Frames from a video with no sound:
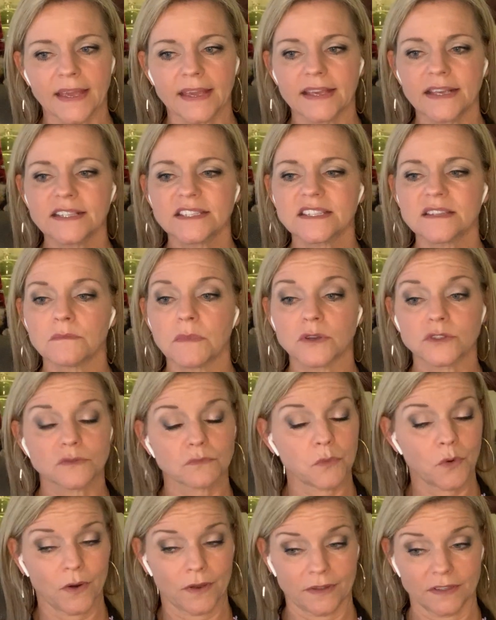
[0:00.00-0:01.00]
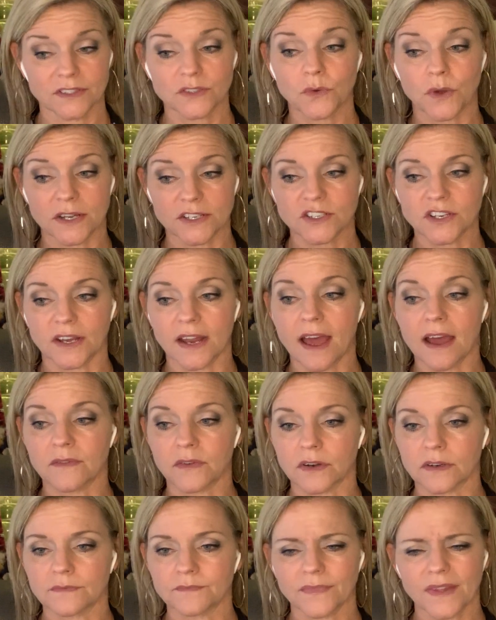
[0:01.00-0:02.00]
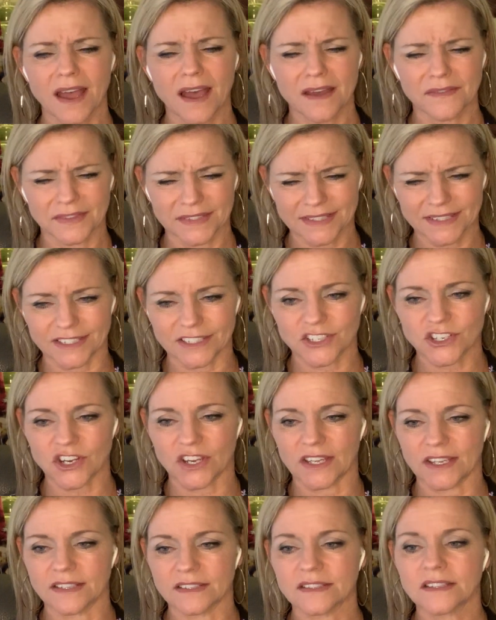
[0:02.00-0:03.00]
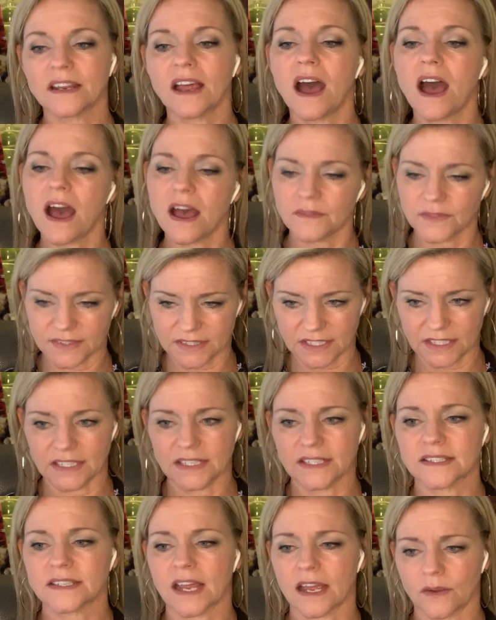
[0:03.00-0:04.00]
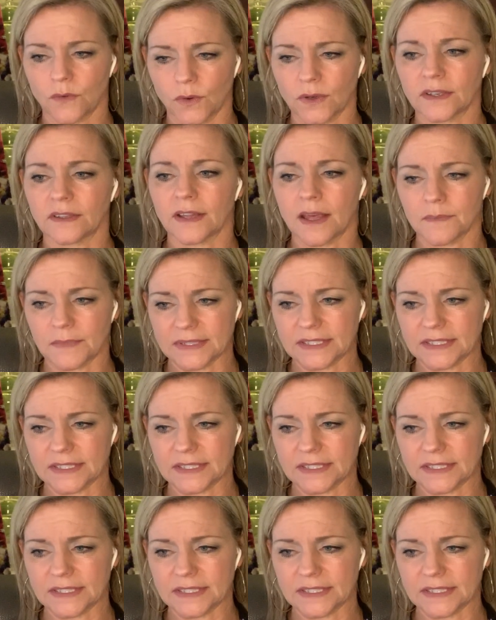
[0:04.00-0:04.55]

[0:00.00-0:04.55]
It's the most pointless question ever. Obviously she is, and obviously he's not going to let me